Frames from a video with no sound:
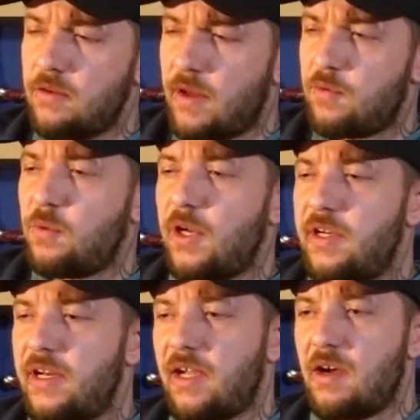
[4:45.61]
So that was what I
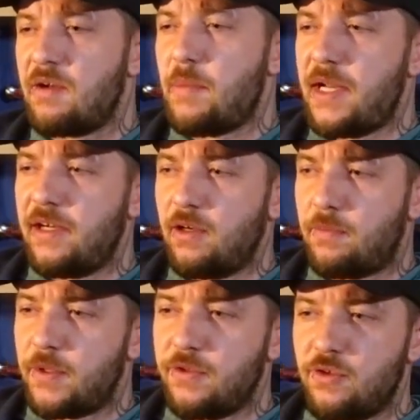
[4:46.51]
did. I kind of made it
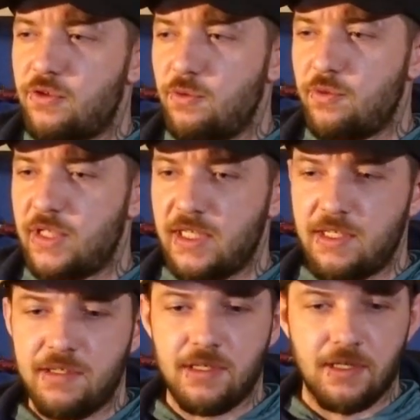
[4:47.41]
up and just used
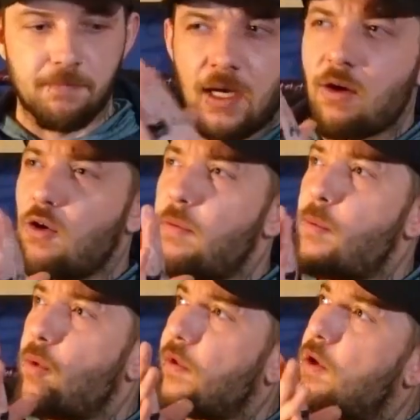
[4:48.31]
these, I can't remember what they're